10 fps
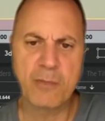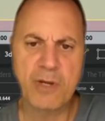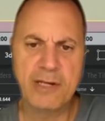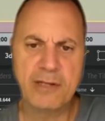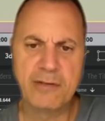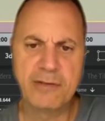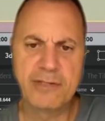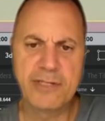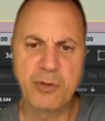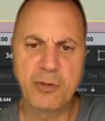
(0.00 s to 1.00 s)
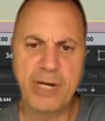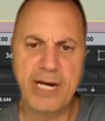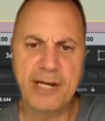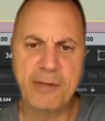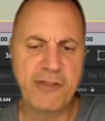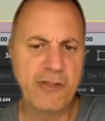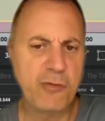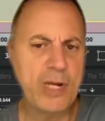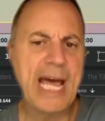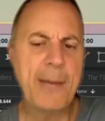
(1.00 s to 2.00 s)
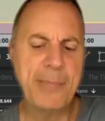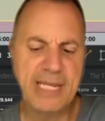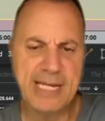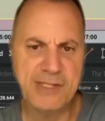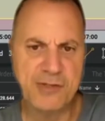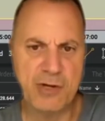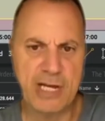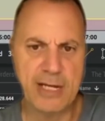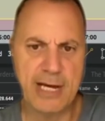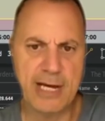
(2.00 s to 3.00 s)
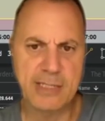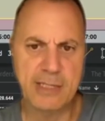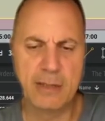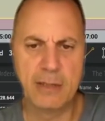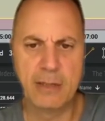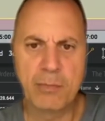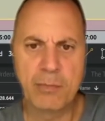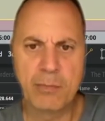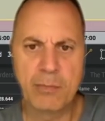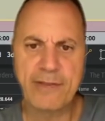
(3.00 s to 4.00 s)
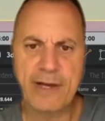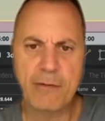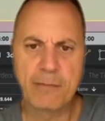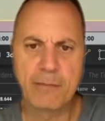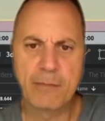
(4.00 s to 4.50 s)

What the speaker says: Some kind of little double bottom. This is what happened yesterday, guys. Boom, right there.